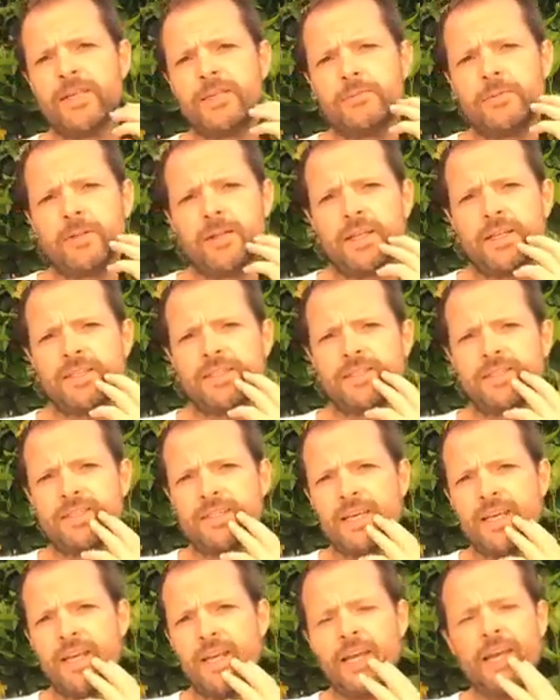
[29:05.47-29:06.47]
But let's
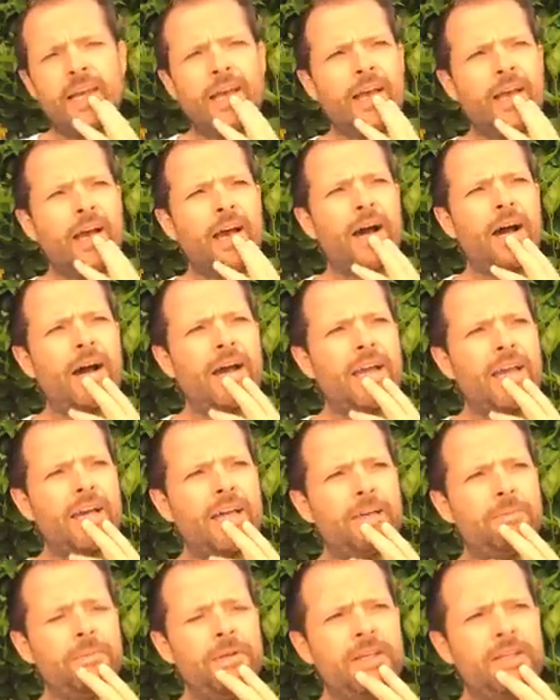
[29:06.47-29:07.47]
say I
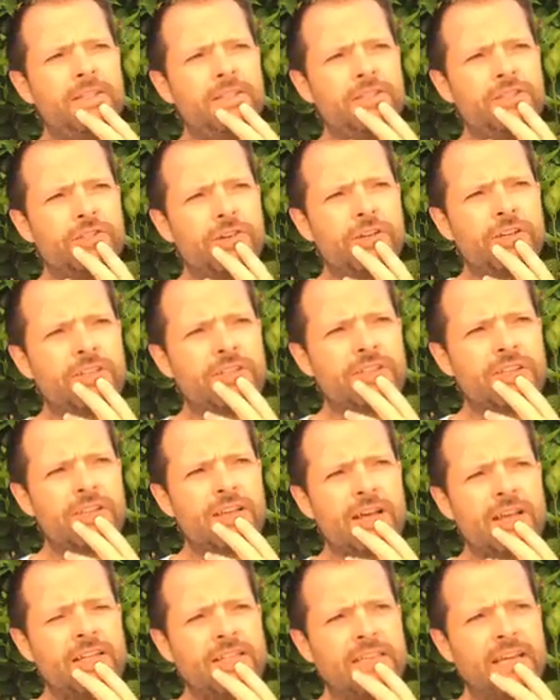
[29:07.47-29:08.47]
had made the choice at
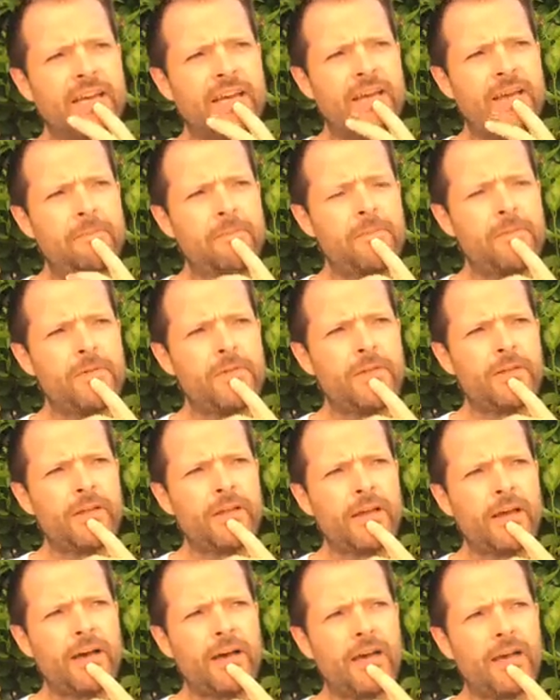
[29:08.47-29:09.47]
that time
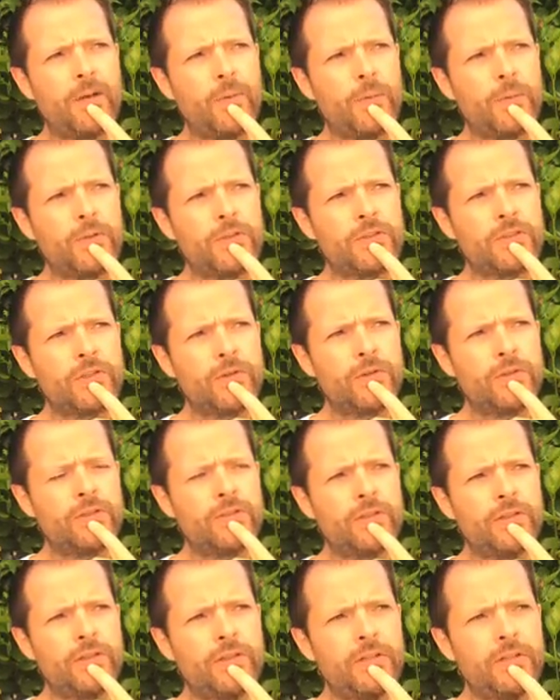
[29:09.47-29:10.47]
that I was going
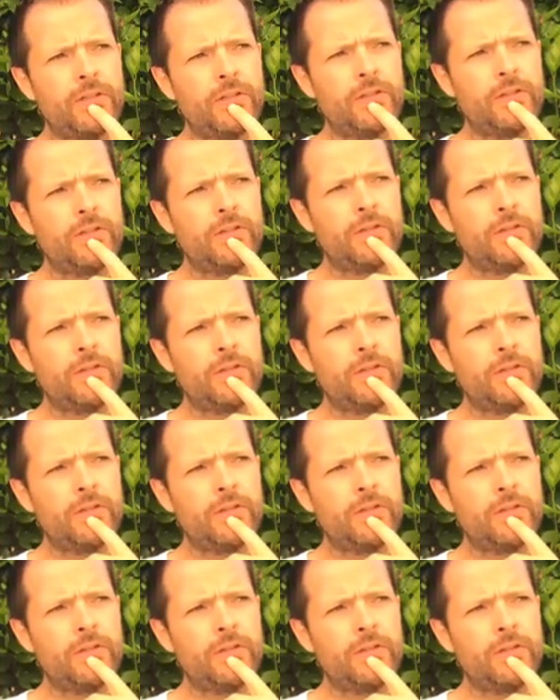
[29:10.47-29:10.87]
to